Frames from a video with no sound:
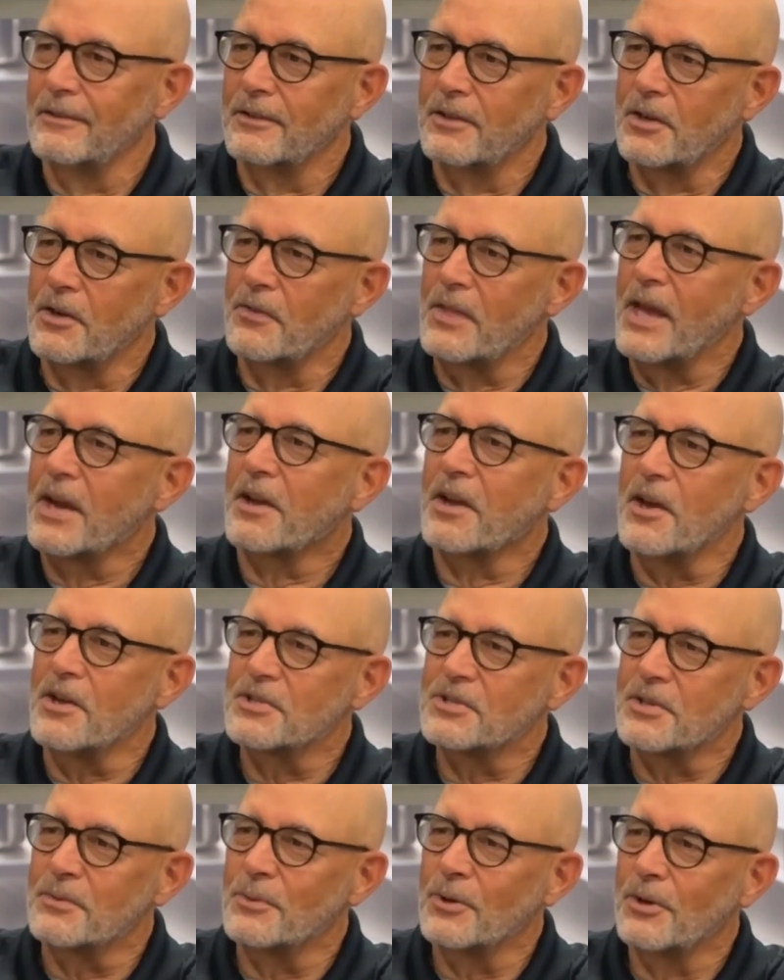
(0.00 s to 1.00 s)
that
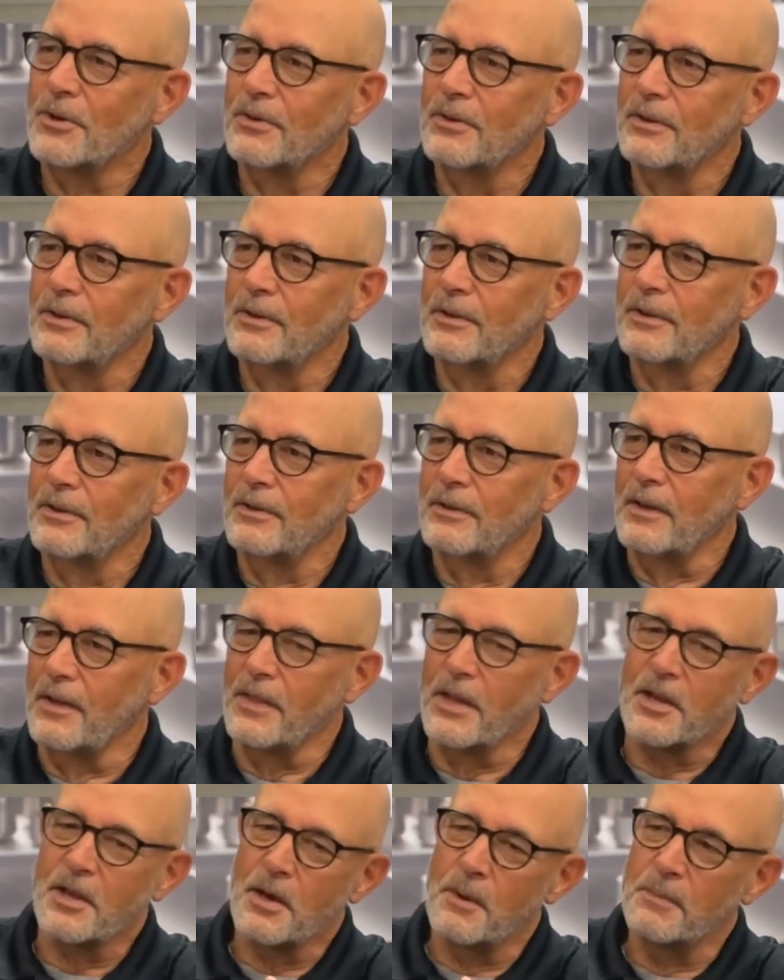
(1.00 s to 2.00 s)
customer, and
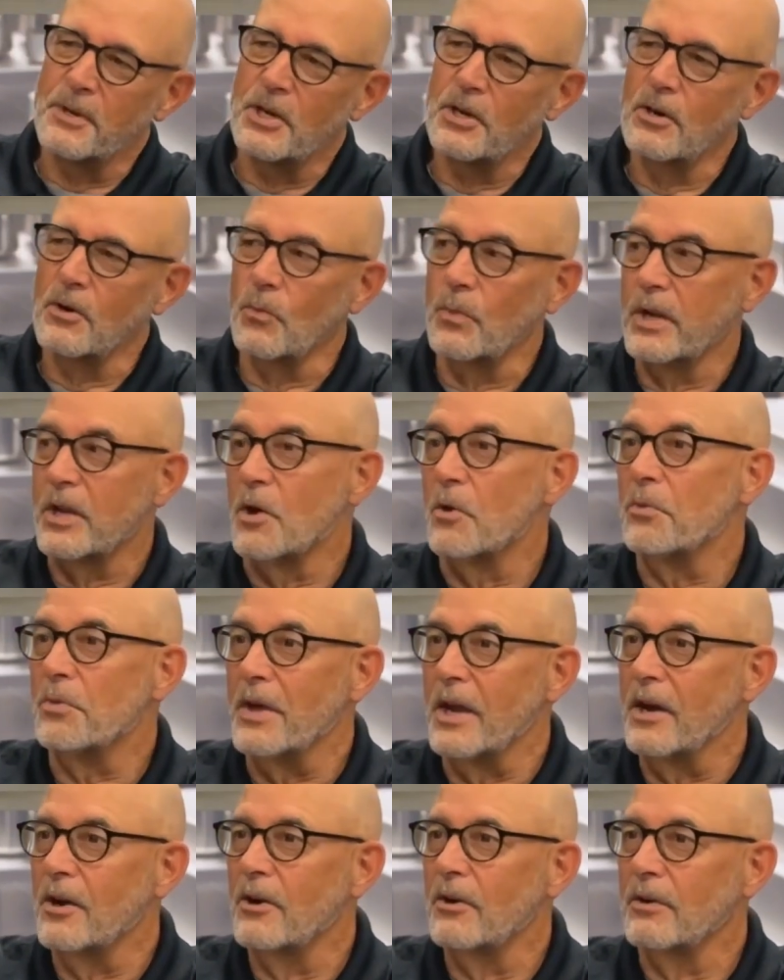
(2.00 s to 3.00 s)
they come here, we go
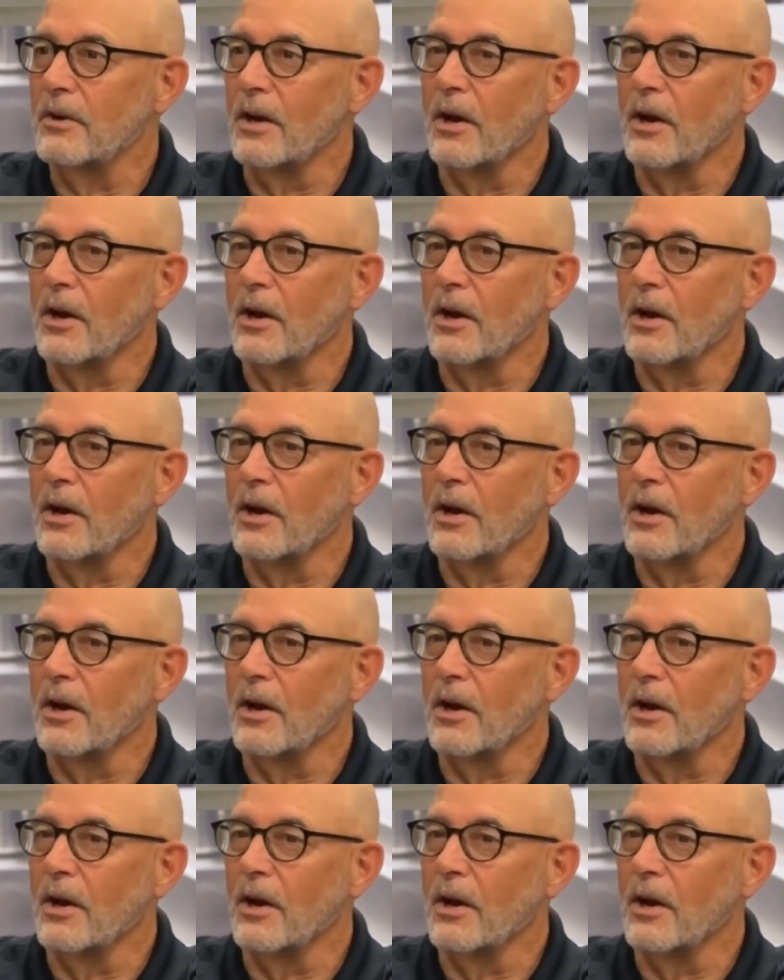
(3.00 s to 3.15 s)
there,